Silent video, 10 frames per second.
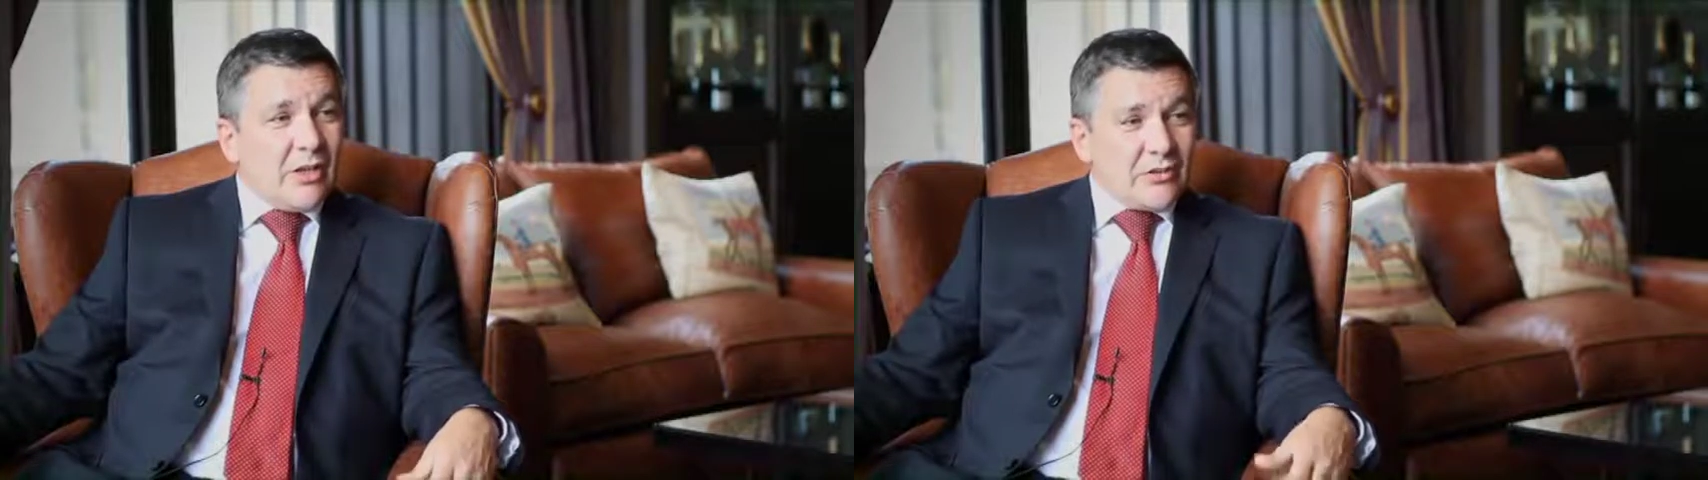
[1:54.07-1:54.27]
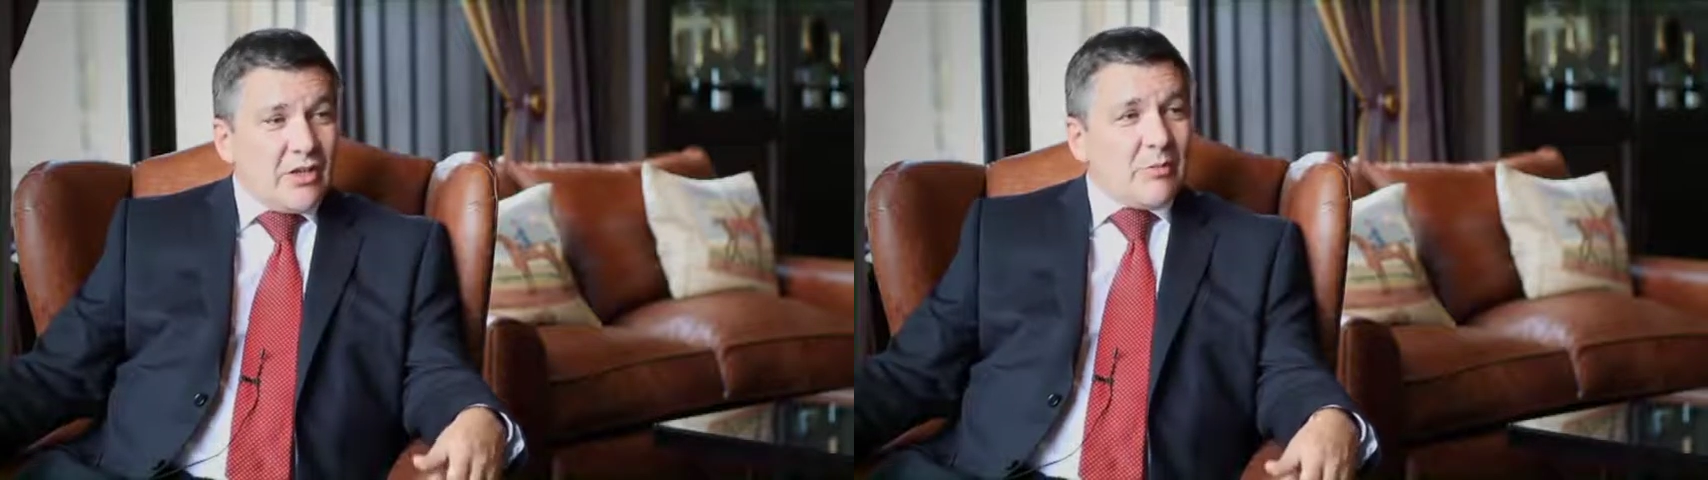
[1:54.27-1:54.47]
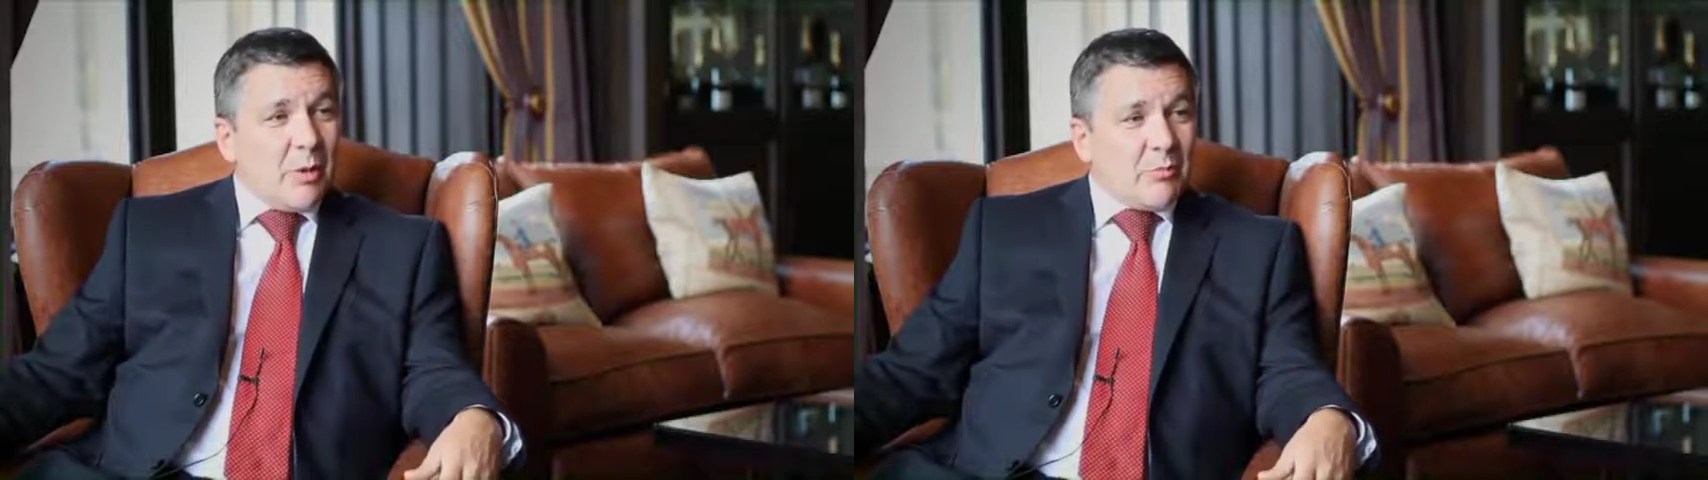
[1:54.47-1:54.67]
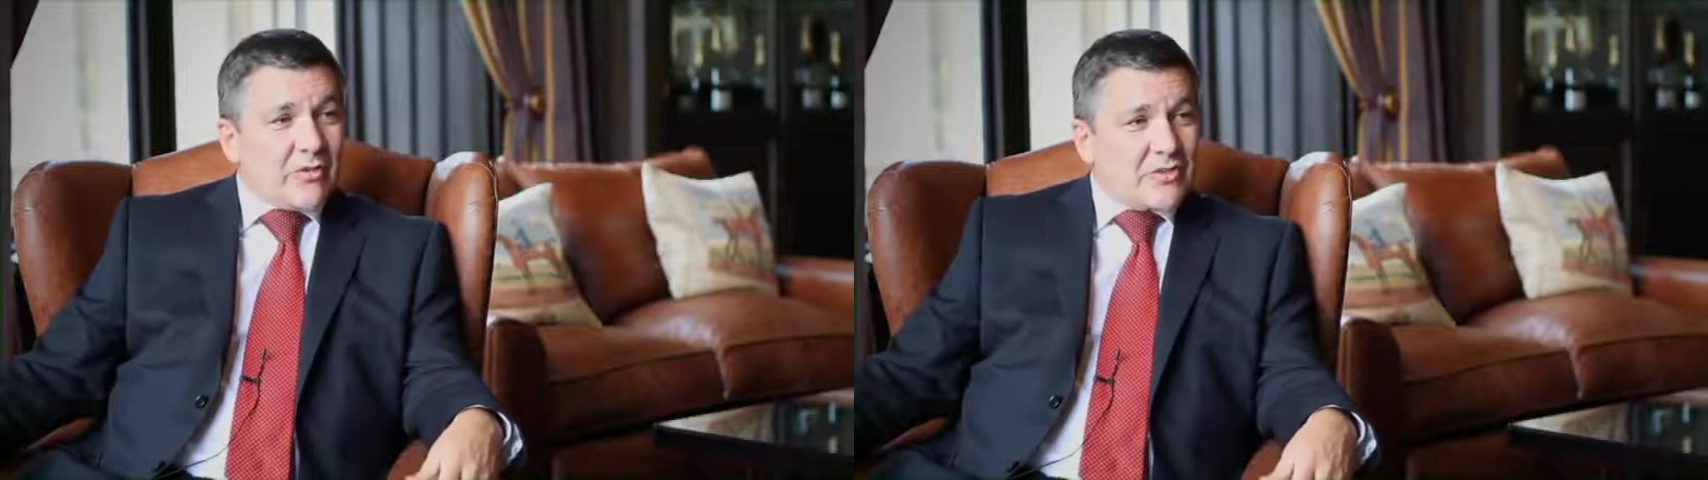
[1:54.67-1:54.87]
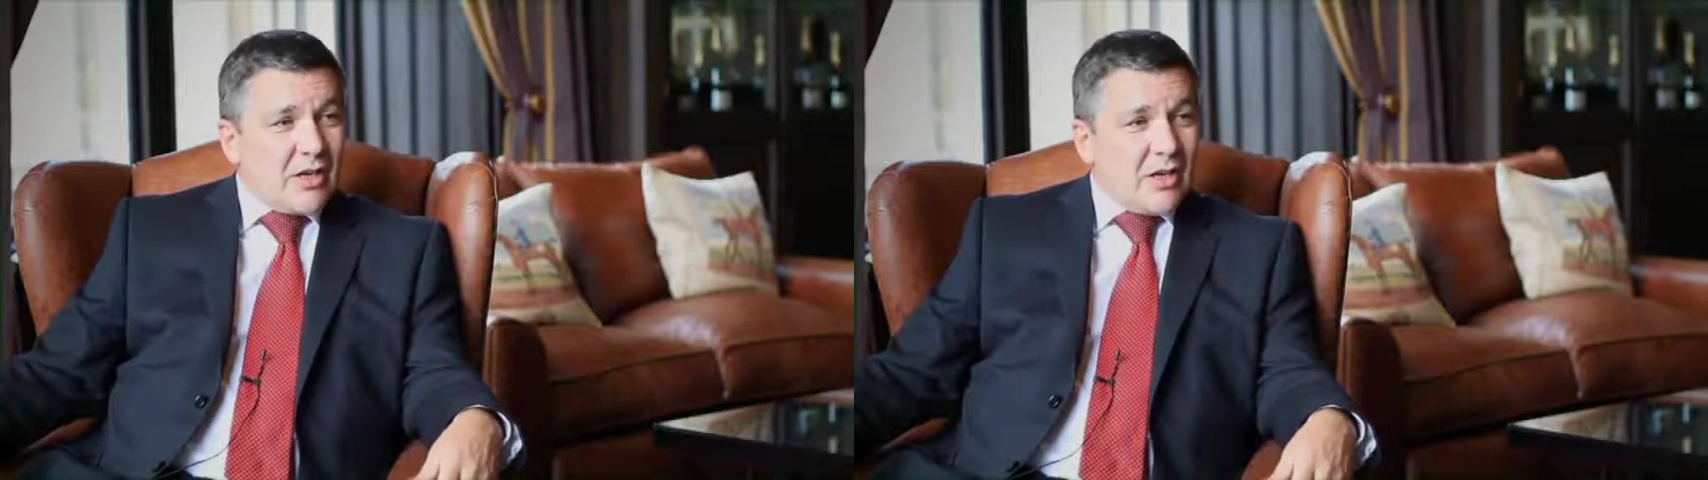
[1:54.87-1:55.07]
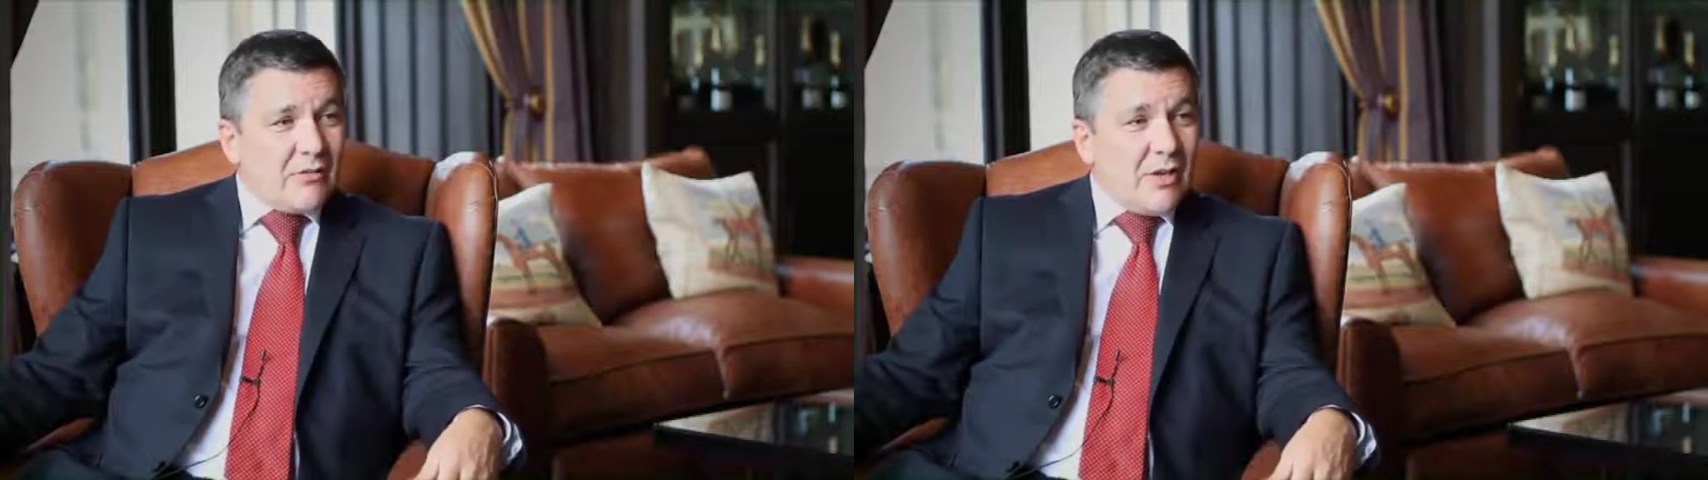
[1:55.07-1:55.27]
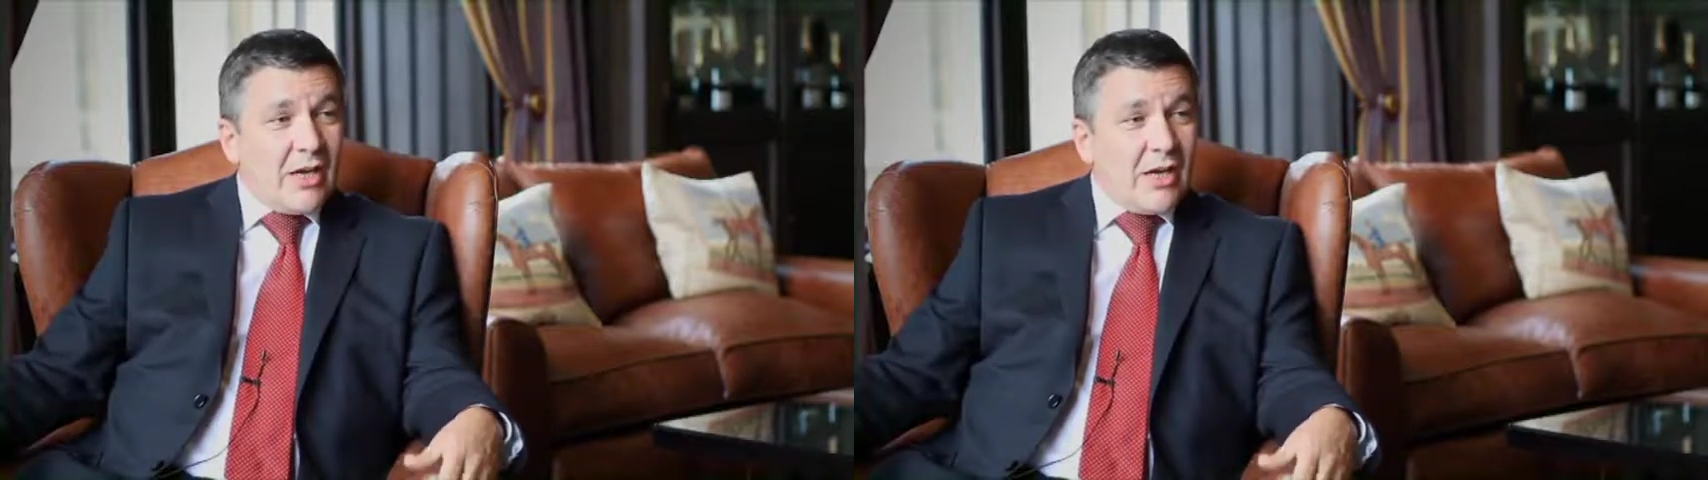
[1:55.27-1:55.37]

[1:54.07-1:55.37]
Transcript: a trained member of staff,